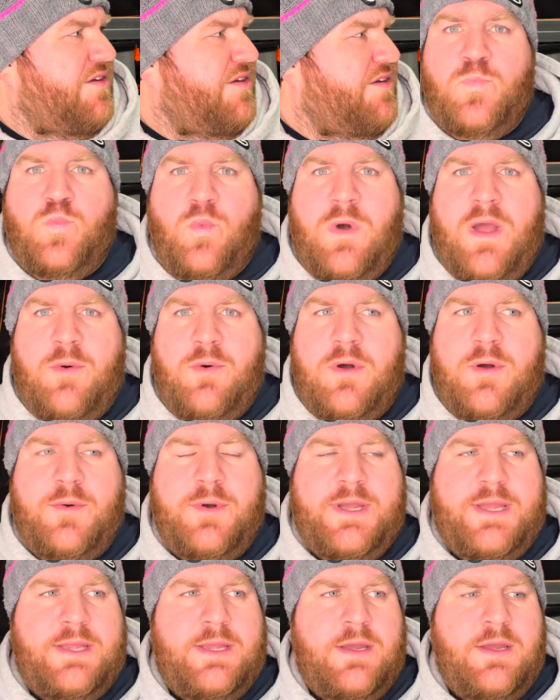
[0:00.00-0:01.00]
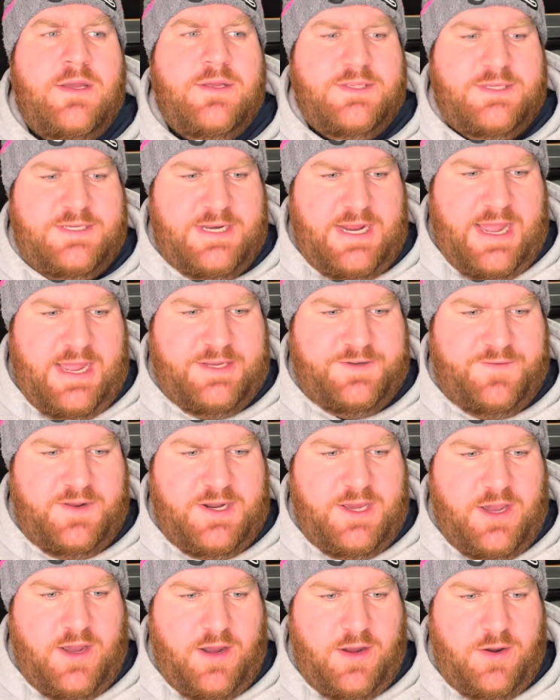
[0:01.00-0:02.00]
Where were we? Today's
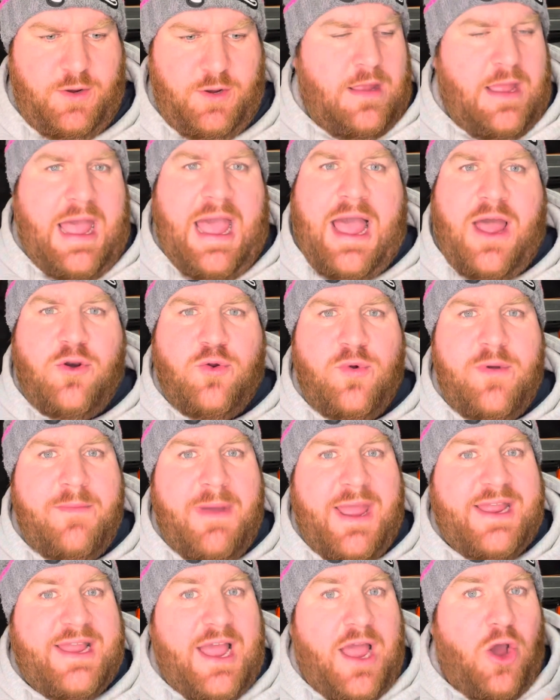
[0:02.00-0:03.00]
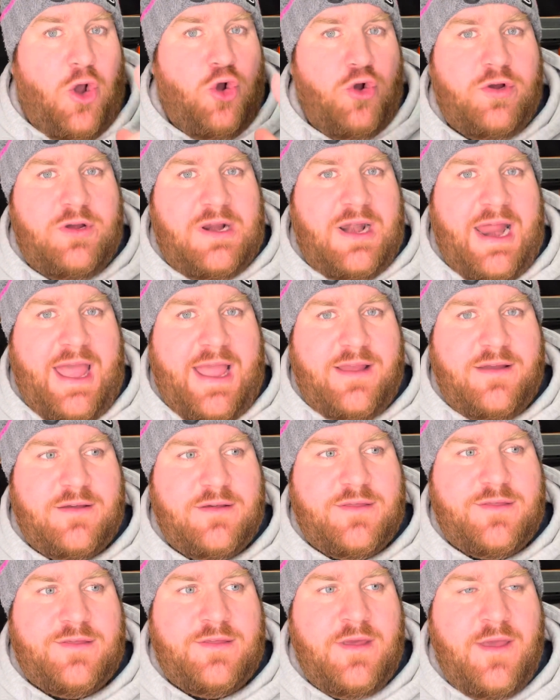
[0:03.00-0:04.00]
video. How do we make our hook
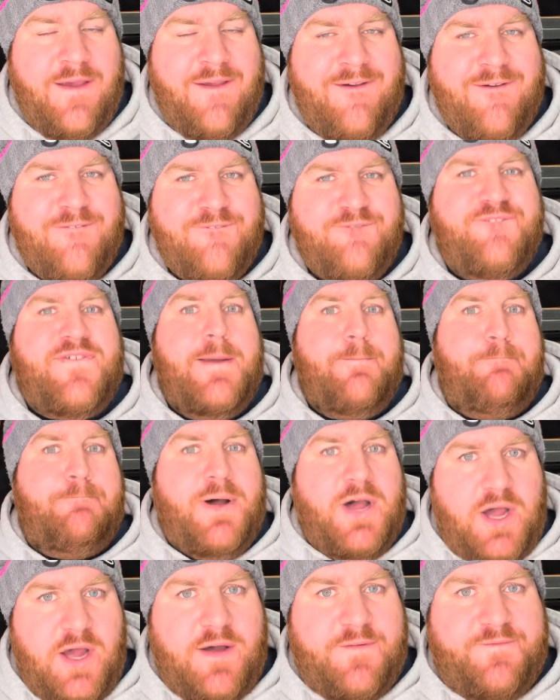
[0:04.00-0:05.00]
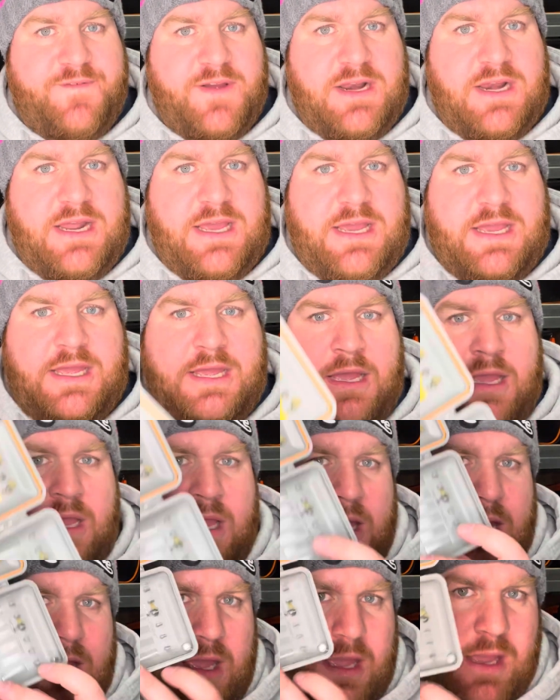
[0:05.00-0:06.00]
length fit perfectly
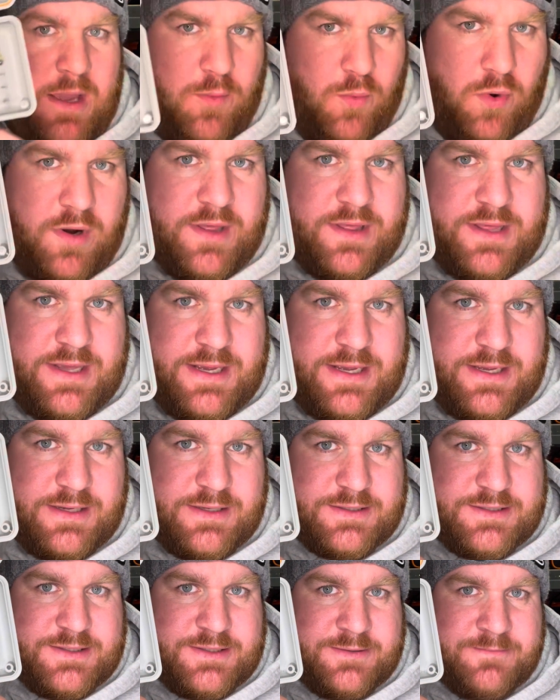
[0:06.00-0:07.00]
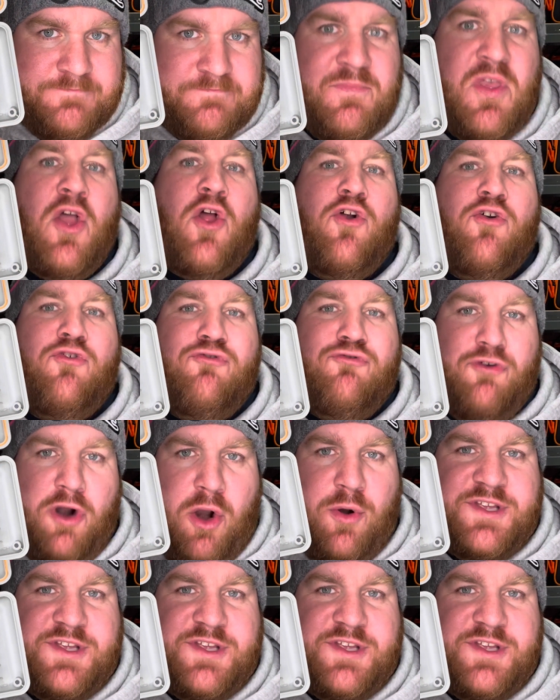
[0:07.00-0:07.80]
in one of these roller